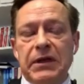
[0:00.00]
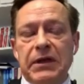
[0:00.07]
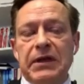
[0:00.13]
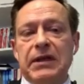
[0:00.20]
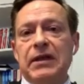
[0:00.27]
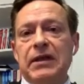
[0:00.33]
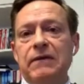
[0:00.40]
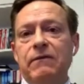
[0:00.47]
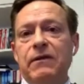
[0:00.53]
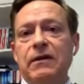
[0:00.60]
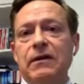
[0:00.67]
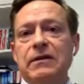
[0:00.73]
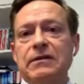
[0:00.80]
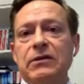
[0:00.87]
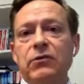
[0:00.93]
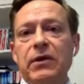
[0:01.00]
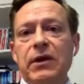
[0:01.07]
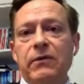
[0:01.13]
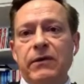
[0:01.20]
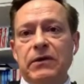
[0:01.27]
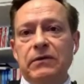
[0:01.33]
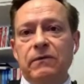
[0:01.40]
believe is the
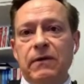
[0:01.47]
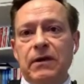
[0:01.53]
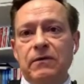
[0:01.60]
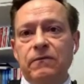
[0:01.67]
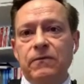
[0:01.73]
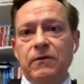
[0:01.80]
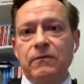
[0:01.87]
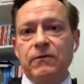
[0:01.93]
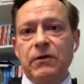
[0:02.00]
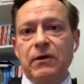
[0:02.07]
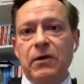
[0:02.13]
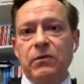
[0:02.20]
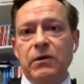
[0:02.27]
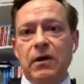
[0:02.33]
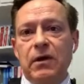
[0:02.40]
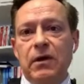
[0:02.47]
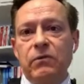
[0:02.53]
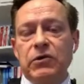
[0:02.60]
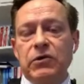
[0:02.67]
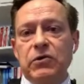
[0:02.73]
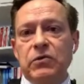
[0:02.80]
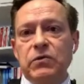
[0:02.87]
relevant one for
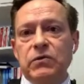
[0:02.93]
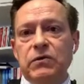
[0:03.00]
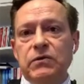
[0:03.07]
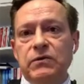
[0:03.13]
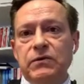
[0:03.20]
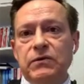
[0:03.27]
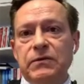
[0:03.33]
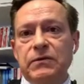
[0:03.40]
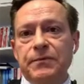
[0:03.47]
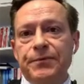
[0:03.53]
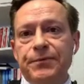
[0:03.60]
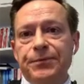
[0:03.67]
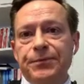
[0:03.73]
our users.